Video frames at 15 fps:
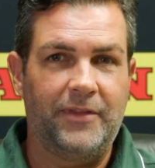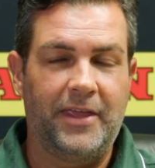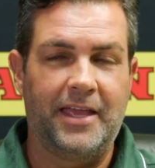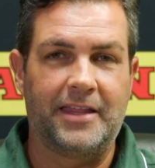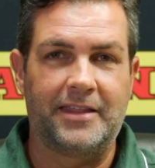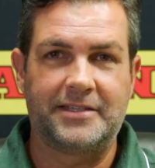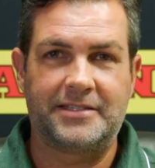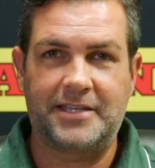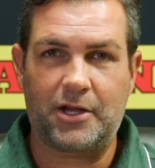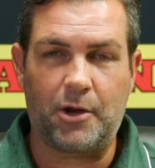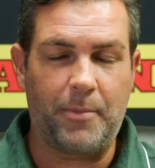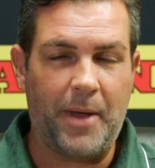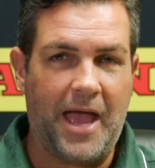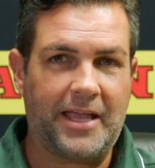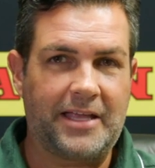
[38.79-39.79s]
and the sticker
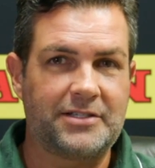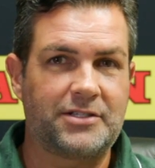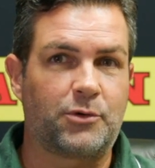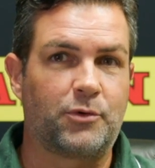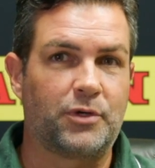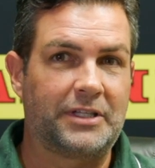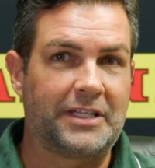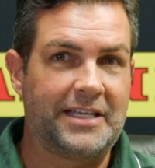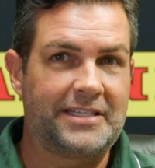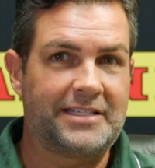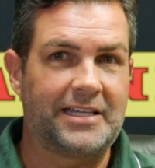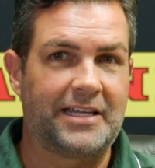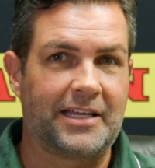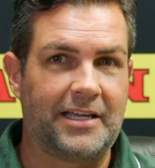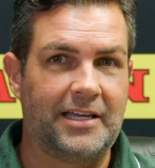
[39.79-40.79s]
packets are
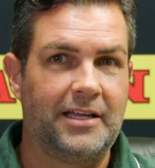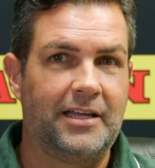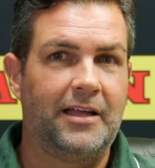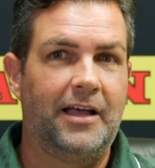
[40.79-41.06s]
releasing